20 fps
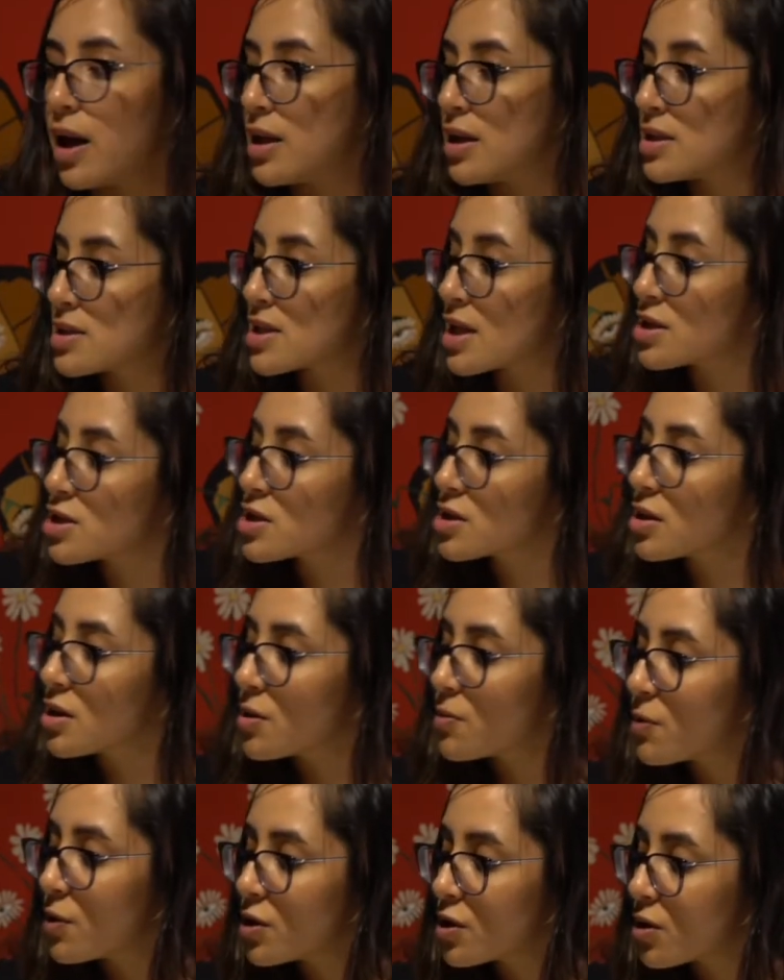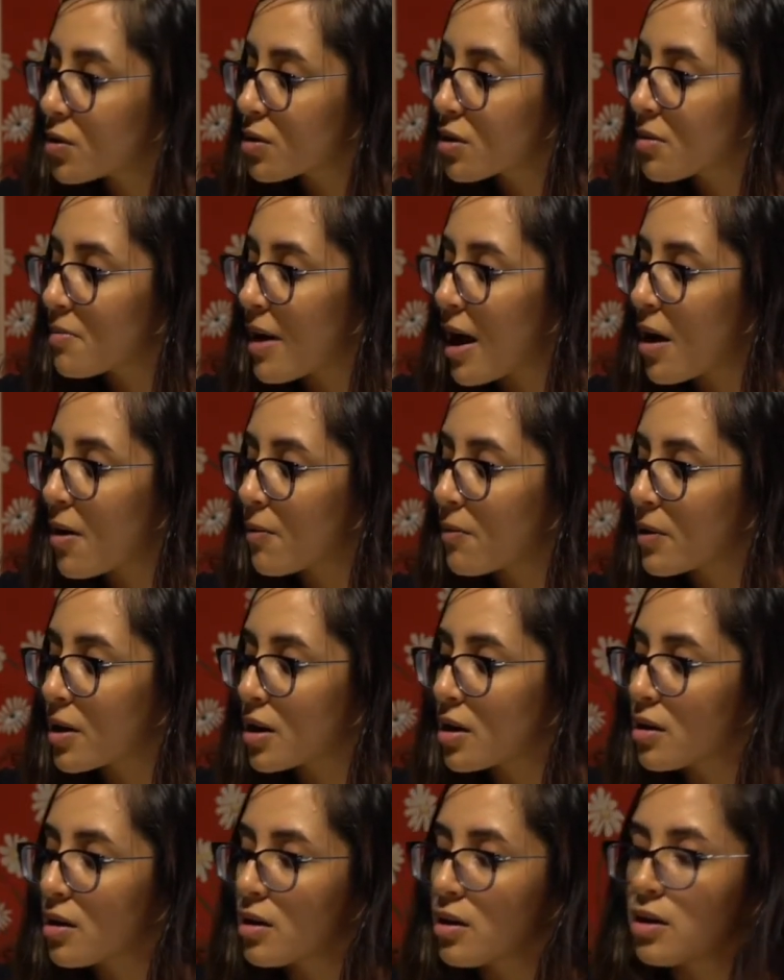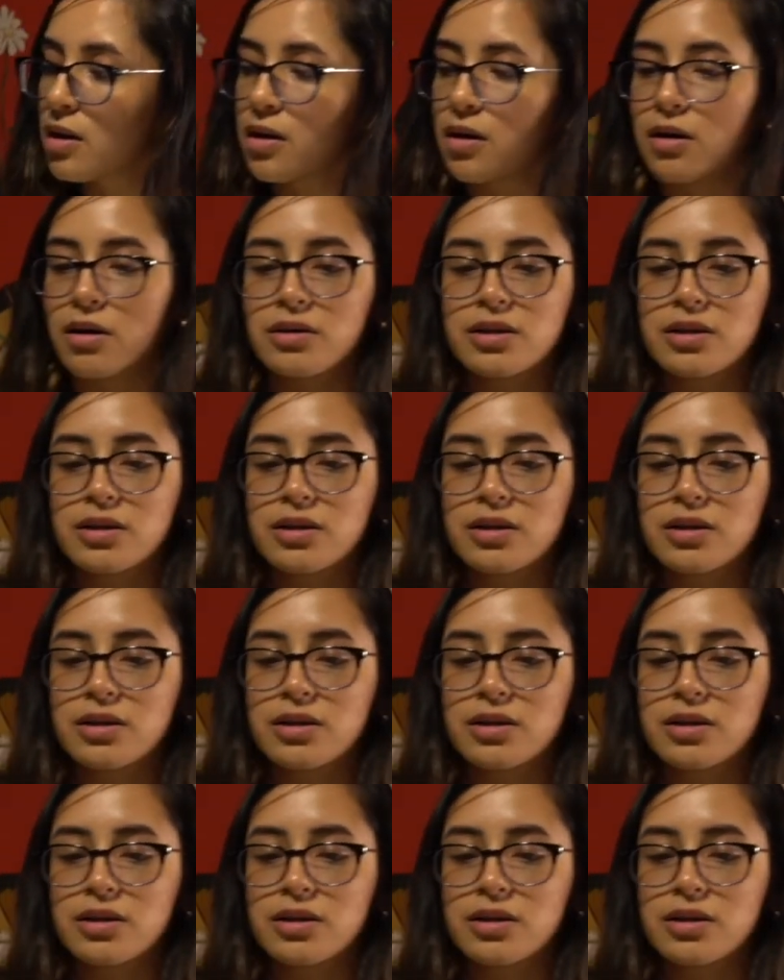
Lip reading: And essentially what you'll come out with are